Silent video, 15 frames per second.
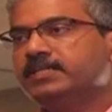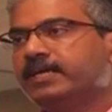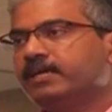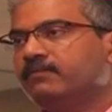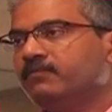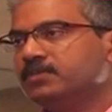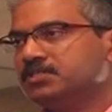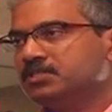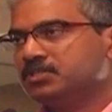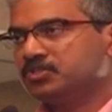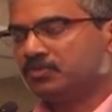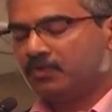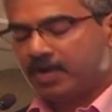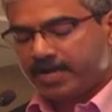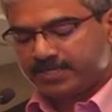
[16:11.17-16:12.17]
They can worsen the
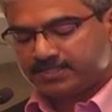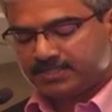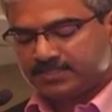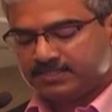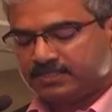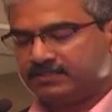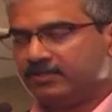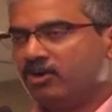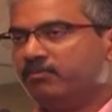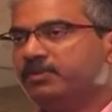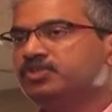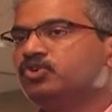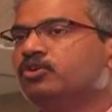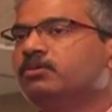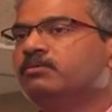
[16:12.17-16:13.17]
psoriasis. They're not been
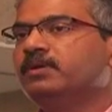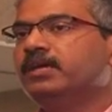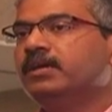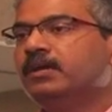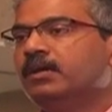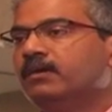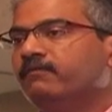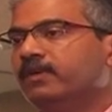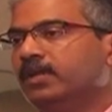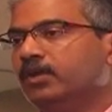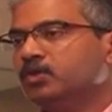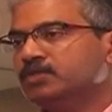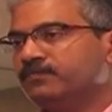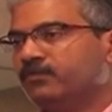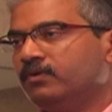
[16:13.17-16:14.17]
shown to be very
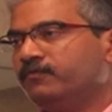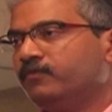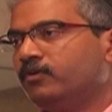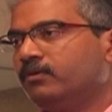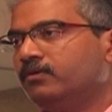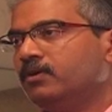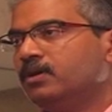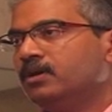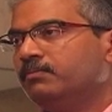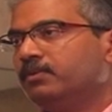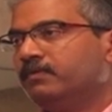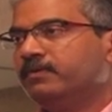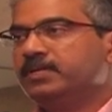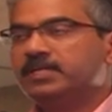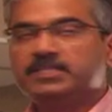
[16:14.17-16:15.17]
useful for
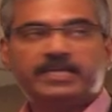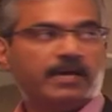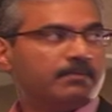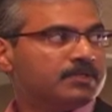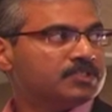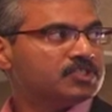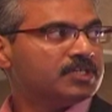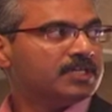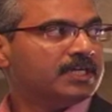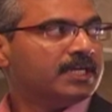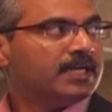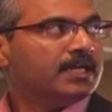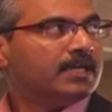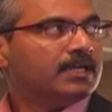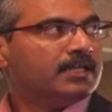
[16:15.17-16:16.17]
preventing damage.
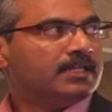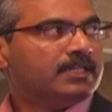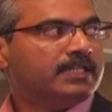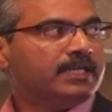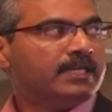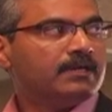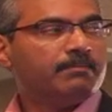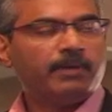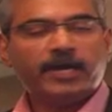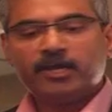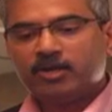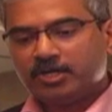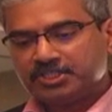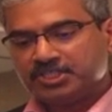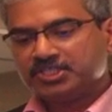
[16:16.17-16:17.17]
The
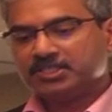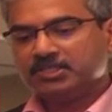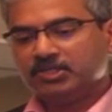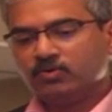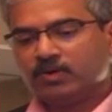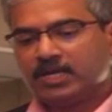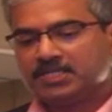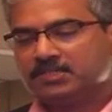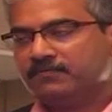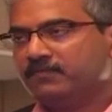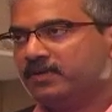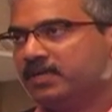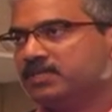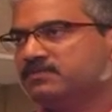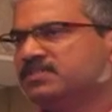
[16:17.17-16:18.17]
biologics are the new class of
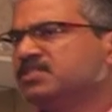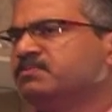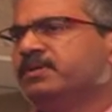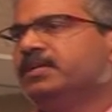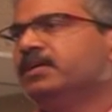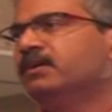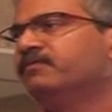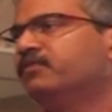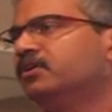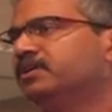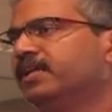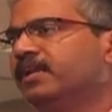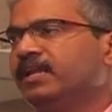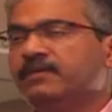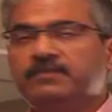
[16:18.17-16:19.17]
drugs, which has been here for
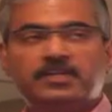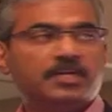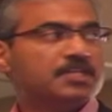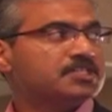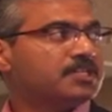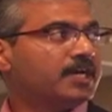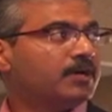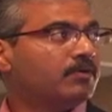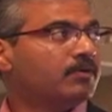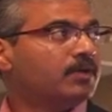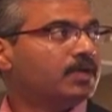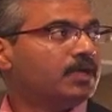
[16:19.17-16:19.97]
10, 11 years now.